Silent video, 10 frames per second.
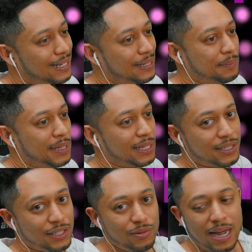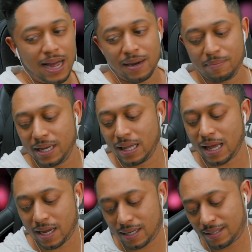bitch, you gotta be
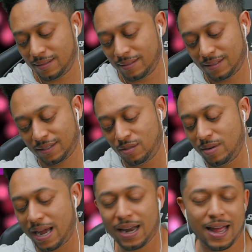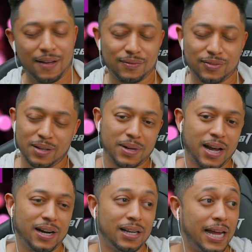like, you gotta have some
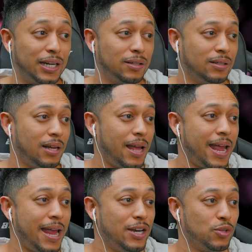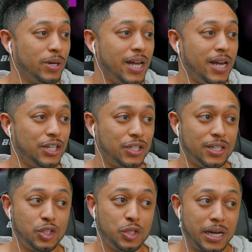kind of like age
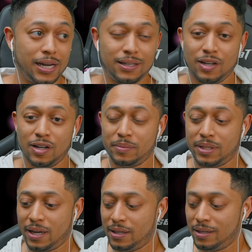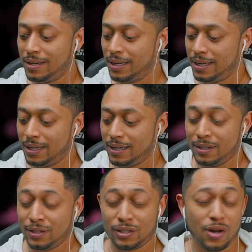reduction shit. You know what I'm saying?
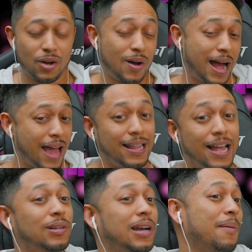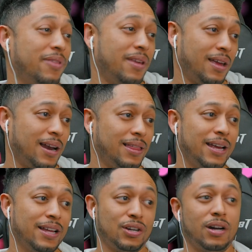So I, that's what I'm thinking. I
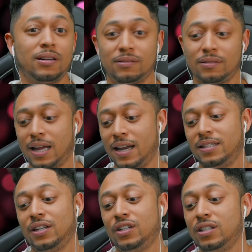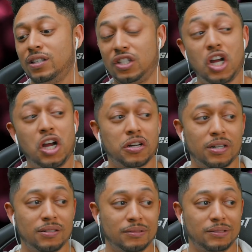think it's her. I just think she's just younger.
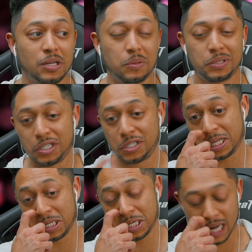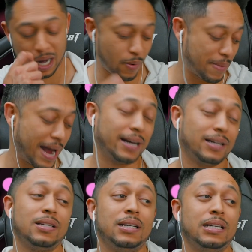You know what I'm saying? She's like, look, I went back
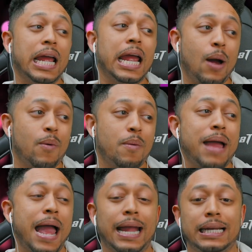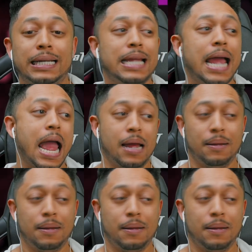into the day. I went back in the time.